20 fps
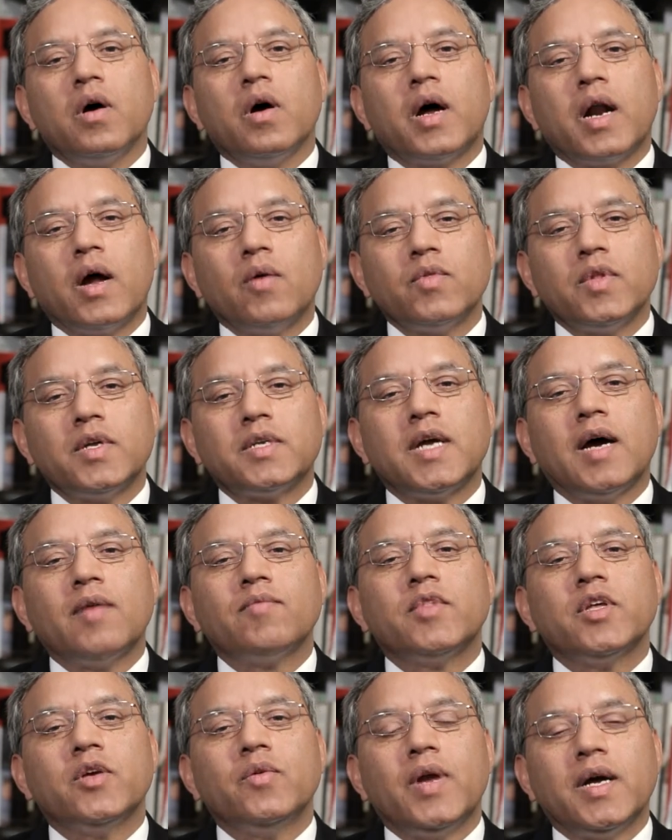around the
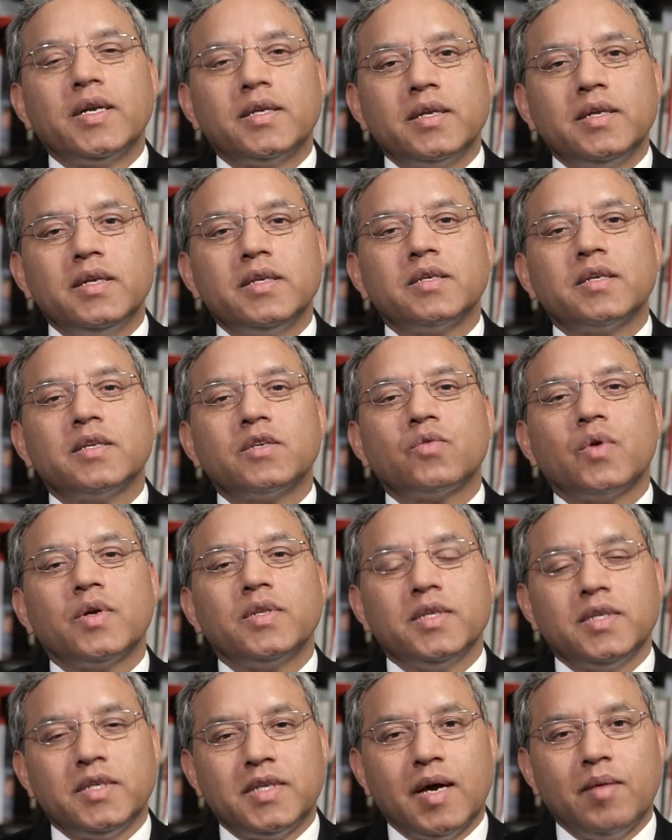time the United Nations
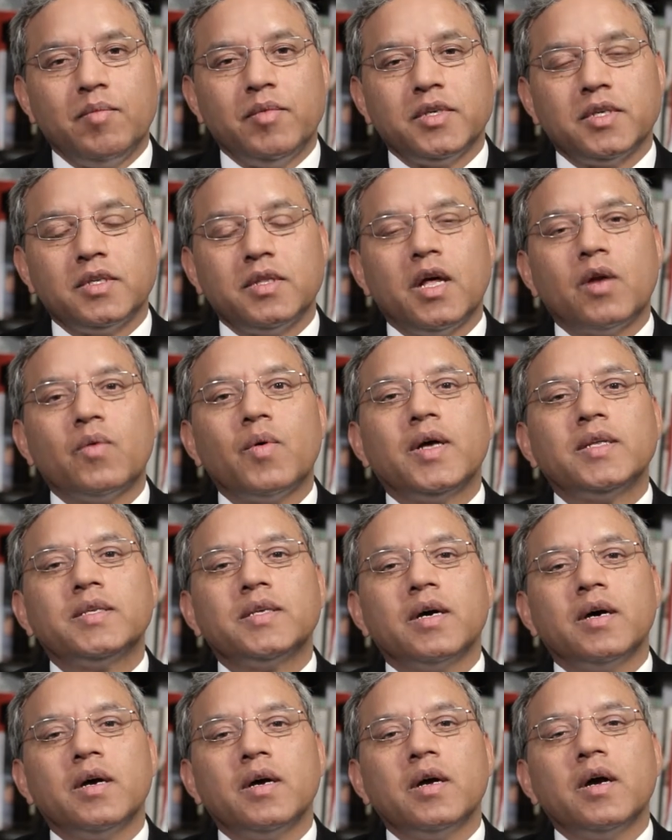was established, there
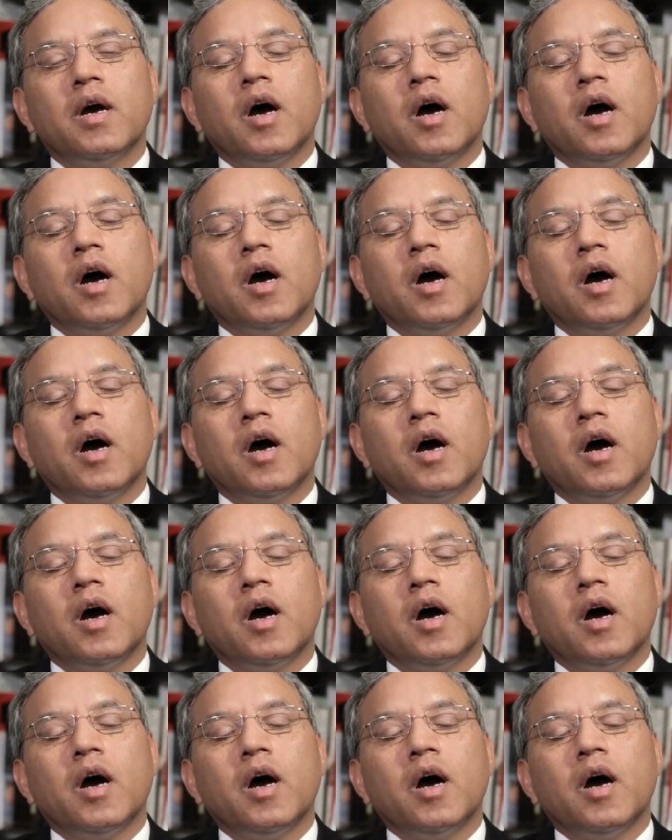was a,